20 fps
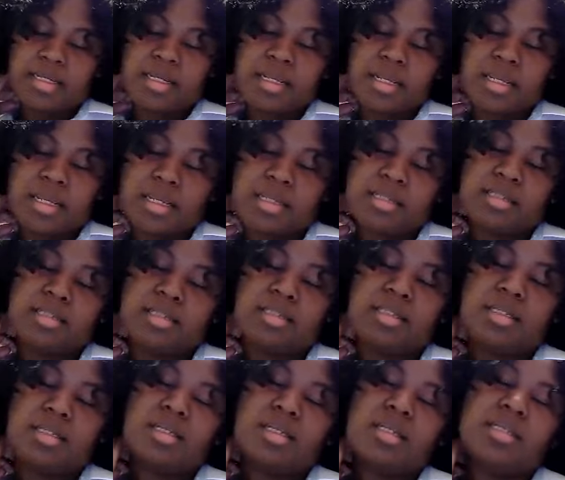and
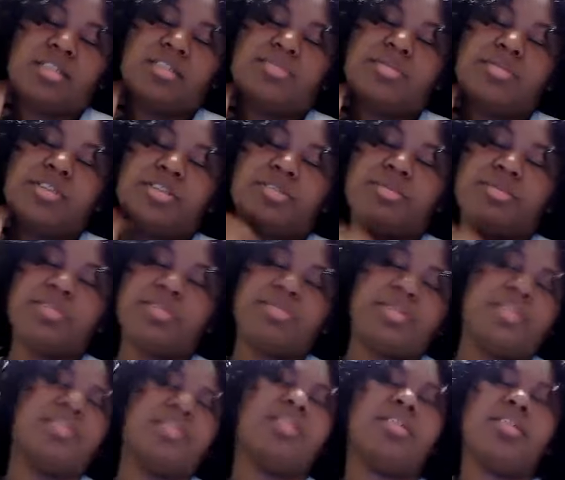the expungement
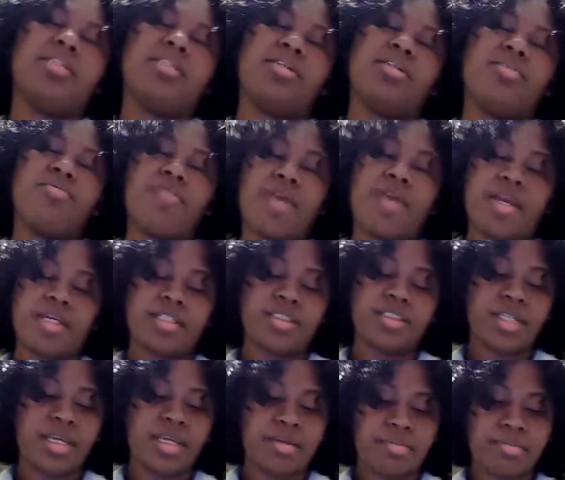specialist
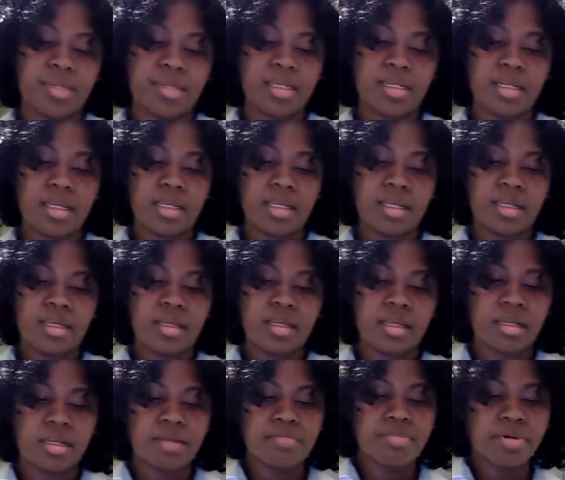arrange a meeting,
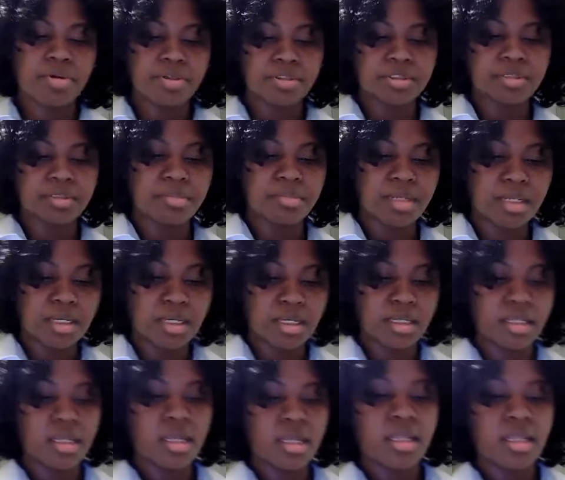an in-person
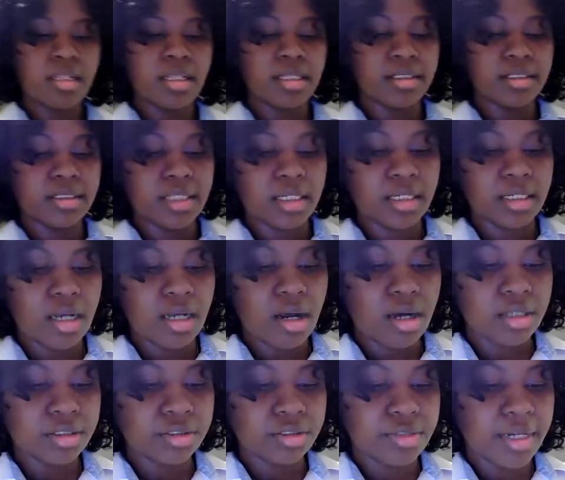meeting. They sign a
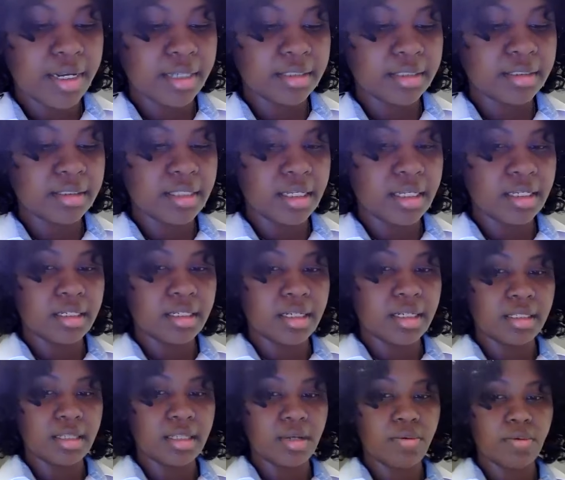contract stating
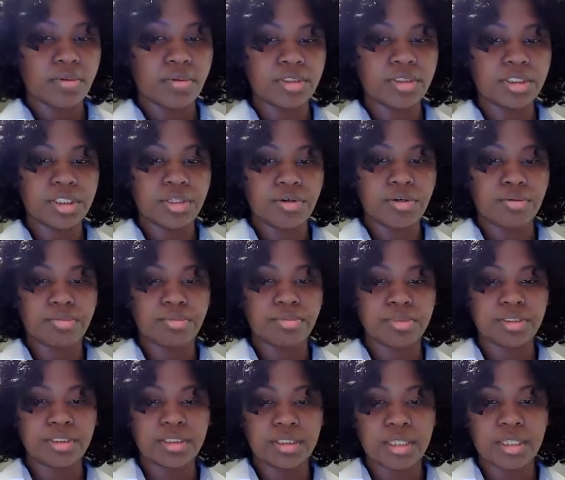that they won't share or
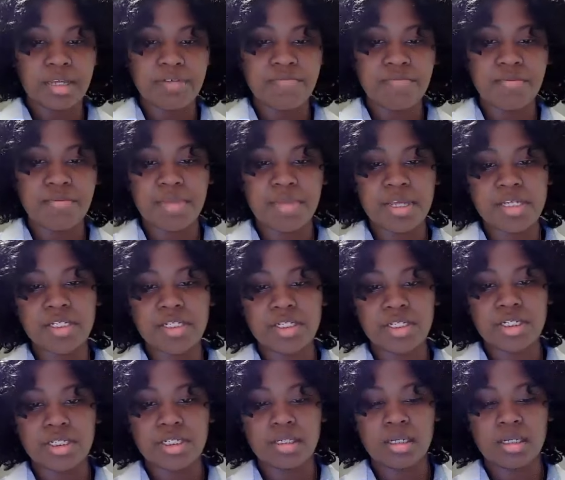breach any
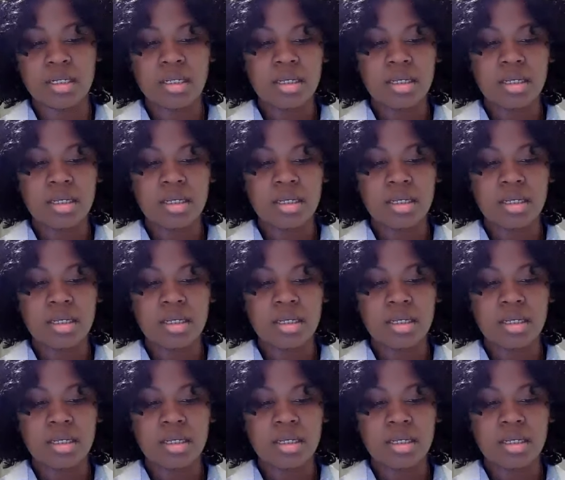information